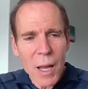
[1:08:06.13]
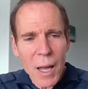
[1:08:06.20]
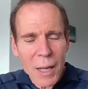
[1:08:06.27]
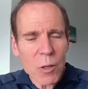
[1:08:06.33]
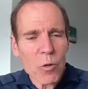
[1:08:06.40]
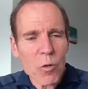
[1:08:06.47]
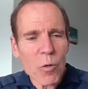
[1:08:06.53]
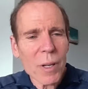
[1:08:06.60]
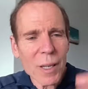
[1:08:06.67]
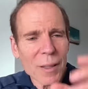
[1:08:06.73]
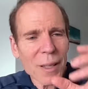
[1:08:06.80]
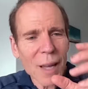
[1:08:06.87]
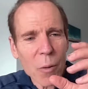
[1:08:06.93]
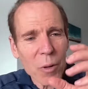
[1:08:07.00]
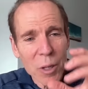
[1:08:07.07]
and you drink it
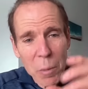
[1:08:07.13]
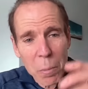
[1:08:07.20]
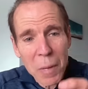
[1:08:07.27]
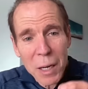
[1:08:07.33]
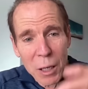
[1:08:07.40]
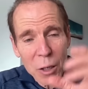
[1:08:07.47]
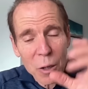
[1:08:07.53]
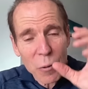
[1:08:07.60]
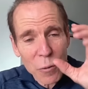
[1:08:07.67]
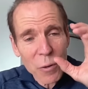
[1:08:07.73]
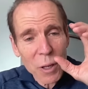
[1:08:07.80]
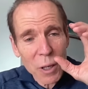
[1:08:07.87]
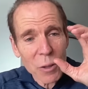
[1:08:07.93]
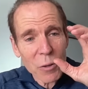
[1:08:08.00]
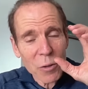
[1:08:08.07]
down within a minute of the
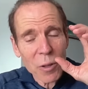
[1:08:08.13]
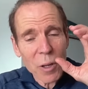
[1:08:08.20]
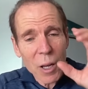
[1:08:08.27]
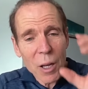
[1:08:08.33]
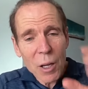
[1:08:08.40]
fizz,